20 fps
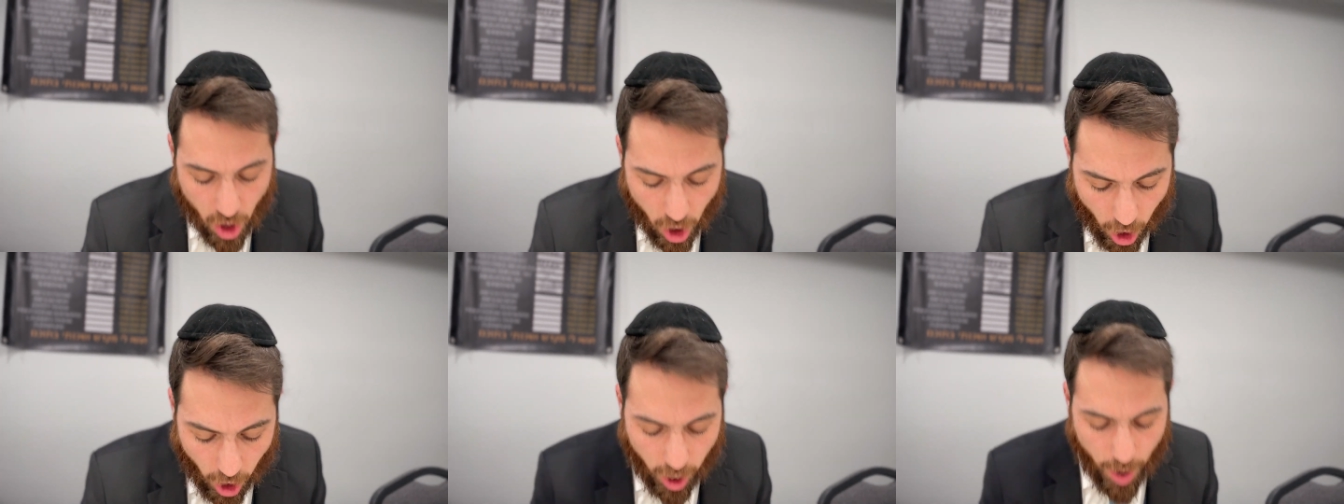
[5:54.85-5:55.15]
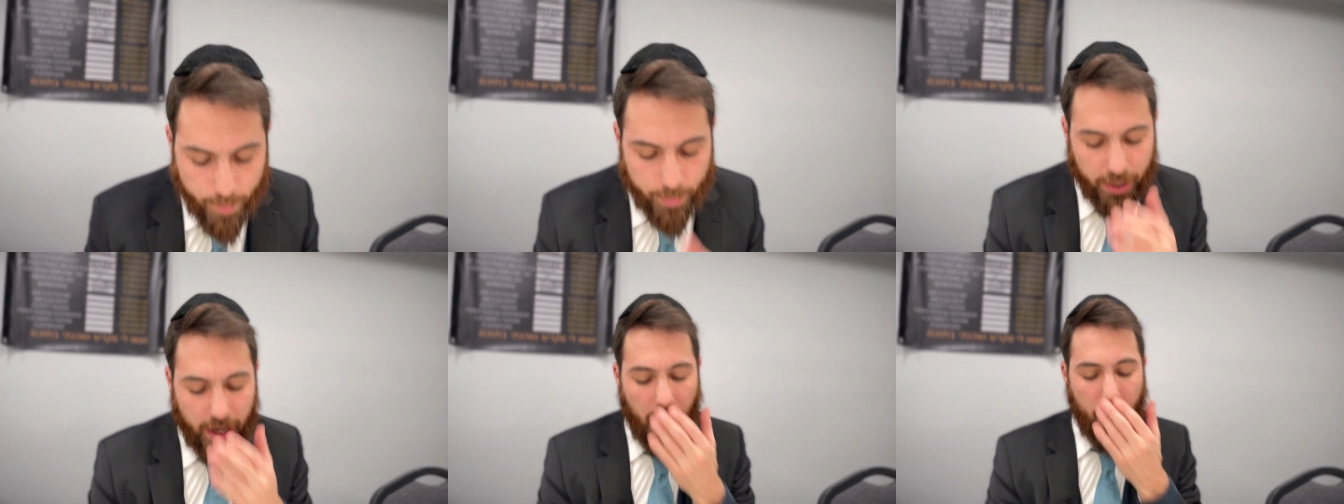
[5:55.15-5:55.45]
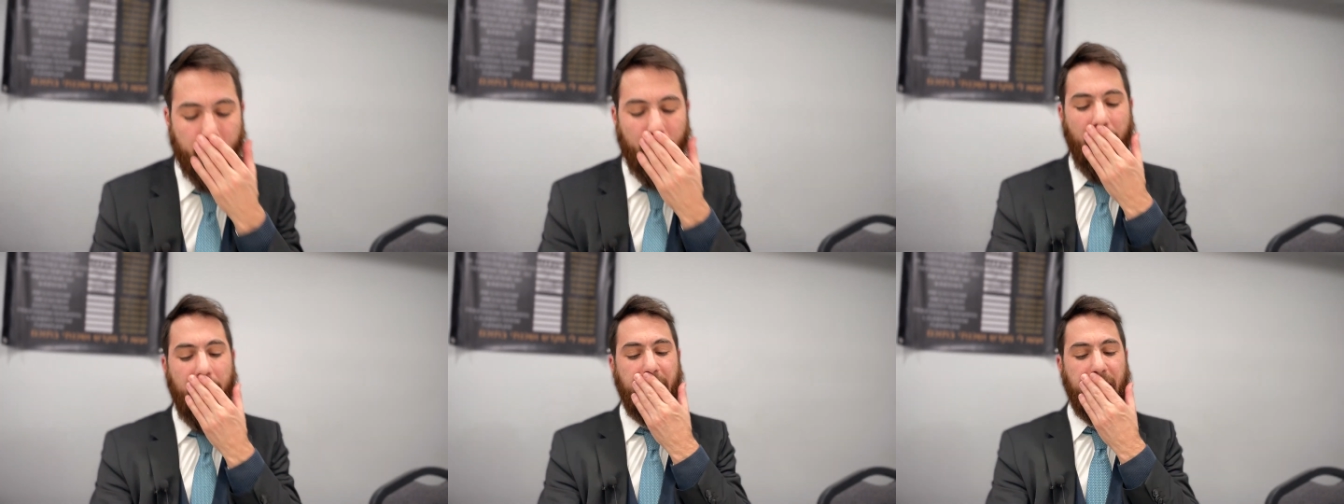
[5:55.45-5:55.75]
Amr
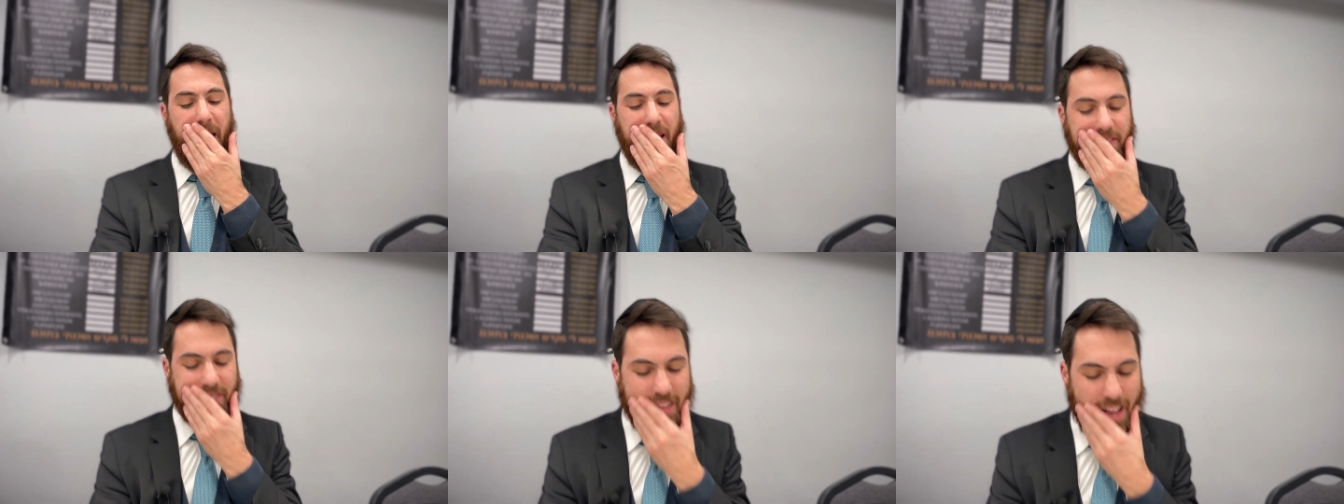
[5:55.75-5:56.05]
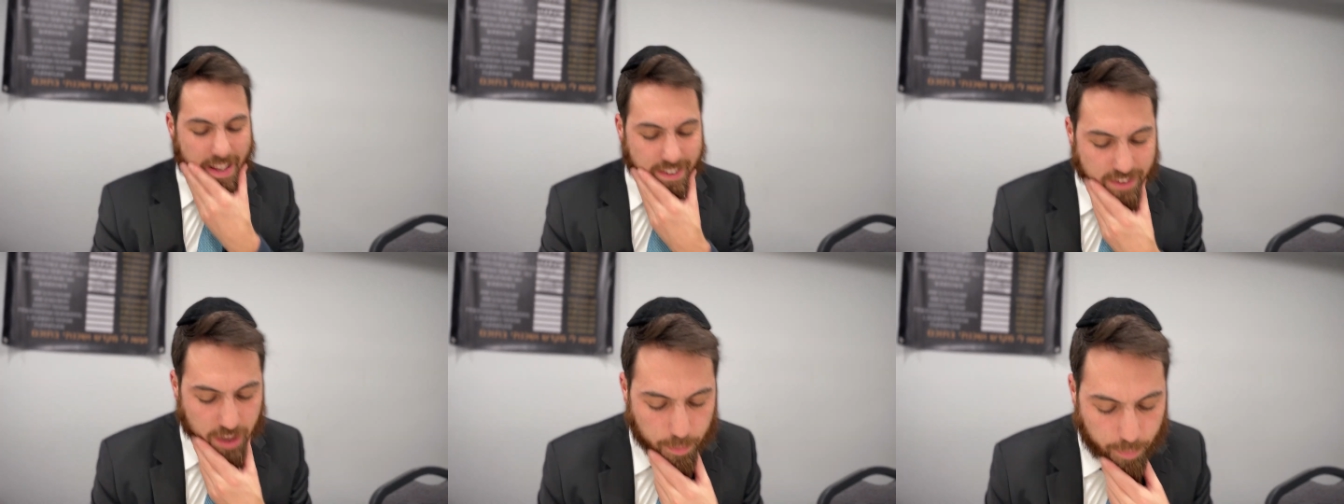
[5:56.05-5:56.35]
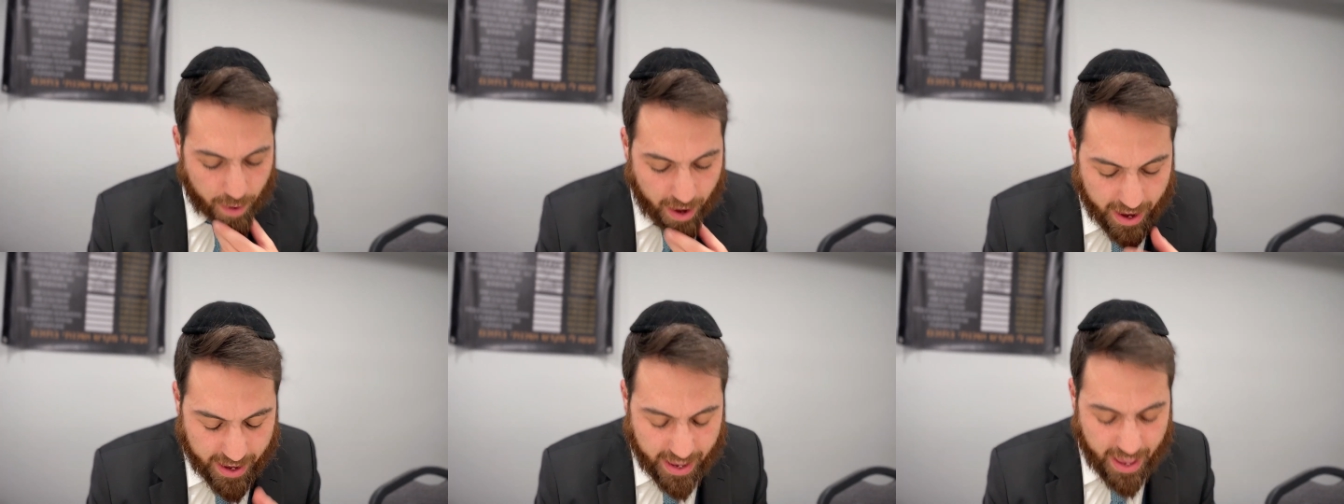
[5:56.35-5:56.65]
Abaye says
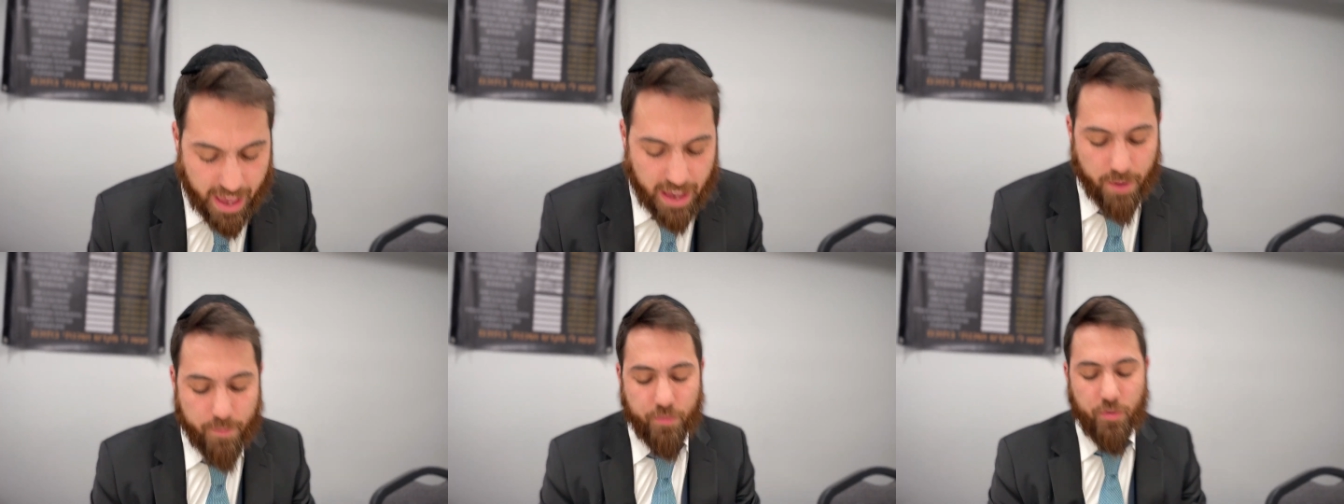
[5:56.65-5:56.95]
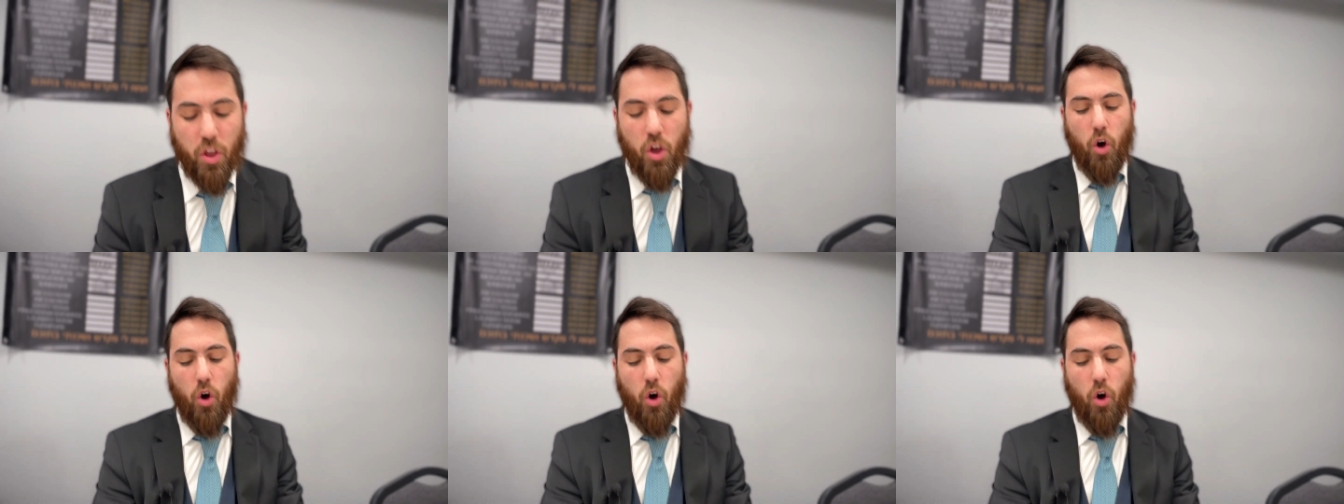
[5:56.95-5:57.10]
Abaye,